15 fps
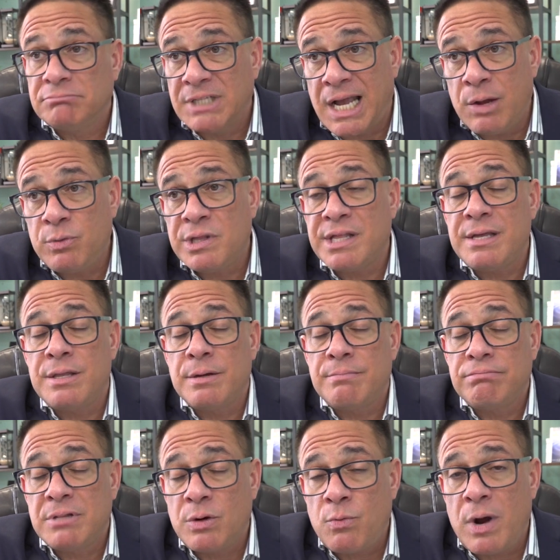I would say they're,
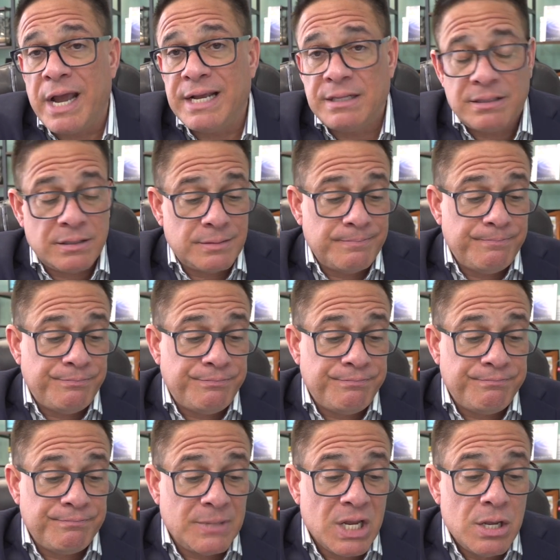they're right.
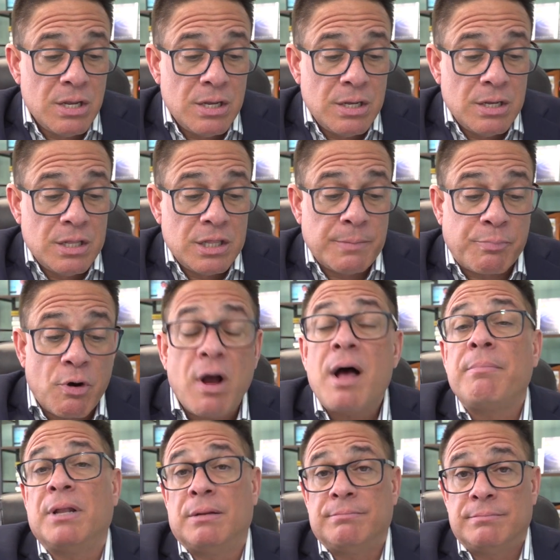The
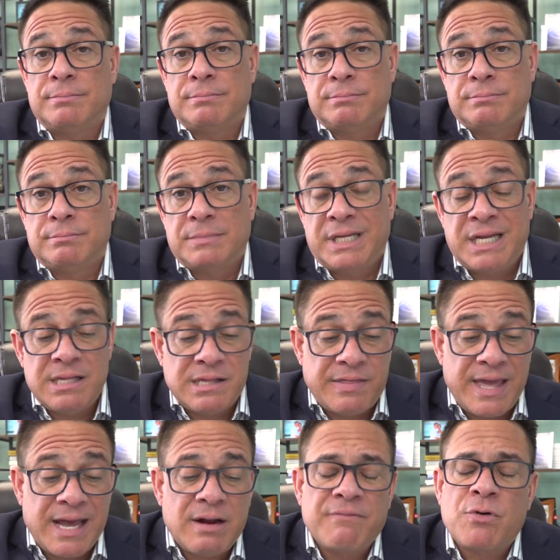problem is
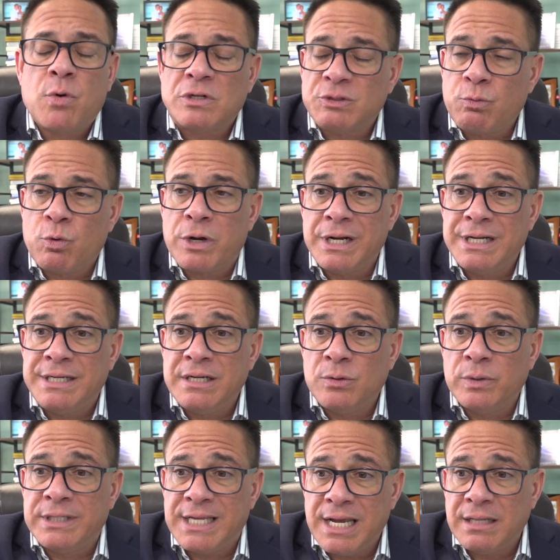that of course we're going to deal
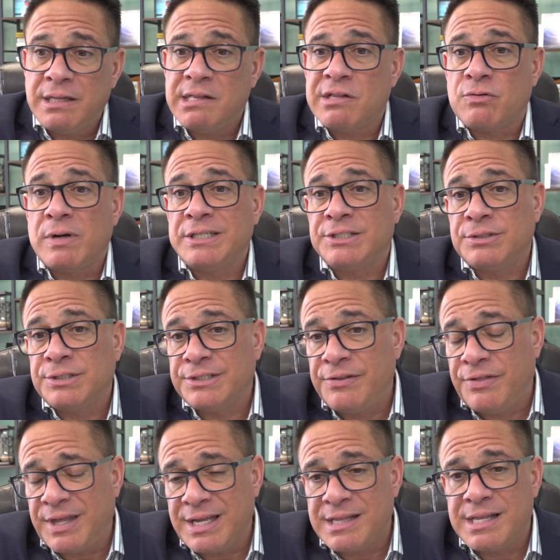with daily stressors and
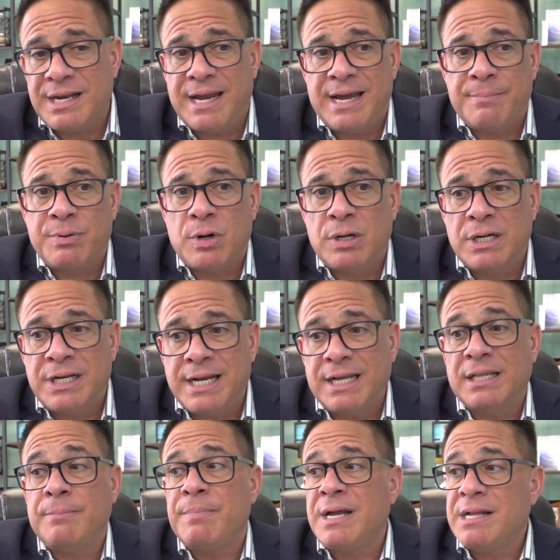things that happen on a
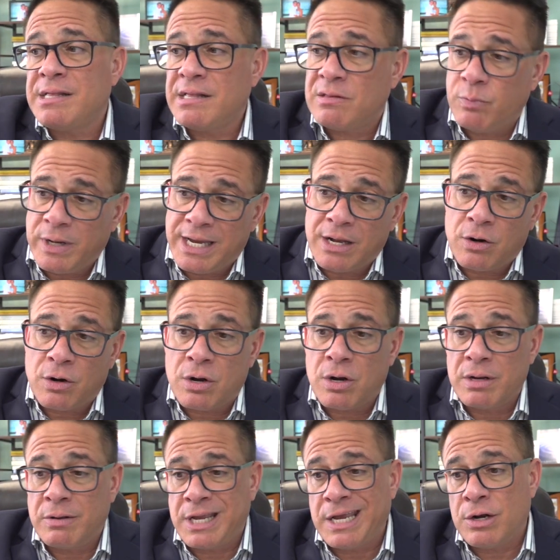daily basis. We get our
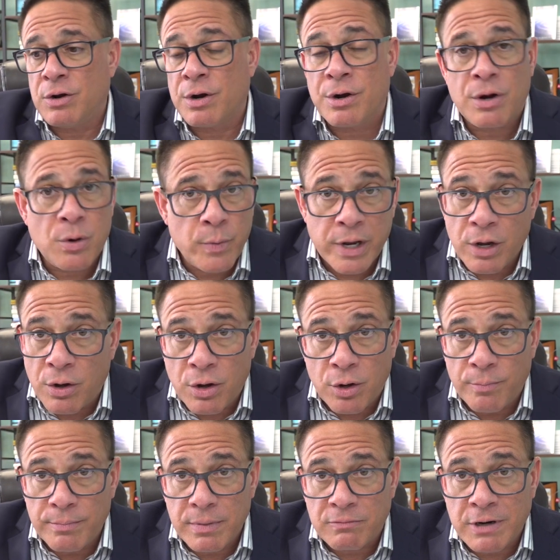get in our car and we go
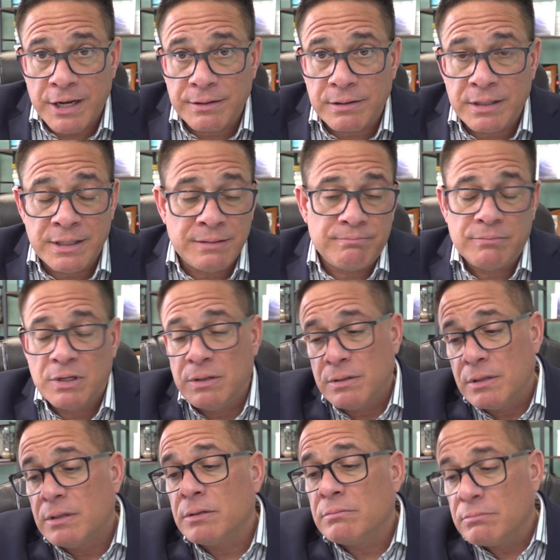home, right? And then
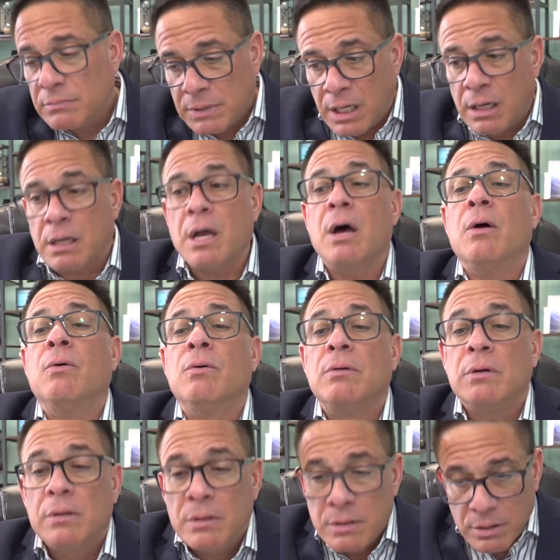let it go.
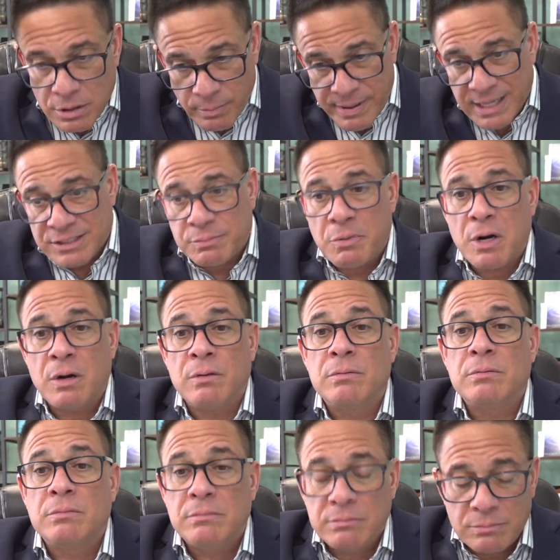Go back tomorrow.
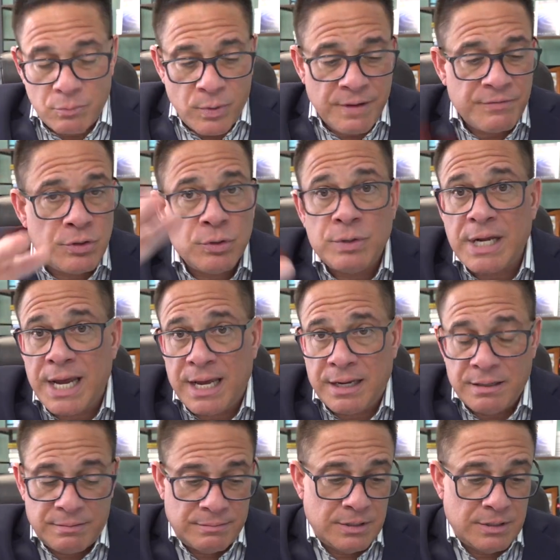We have a new day,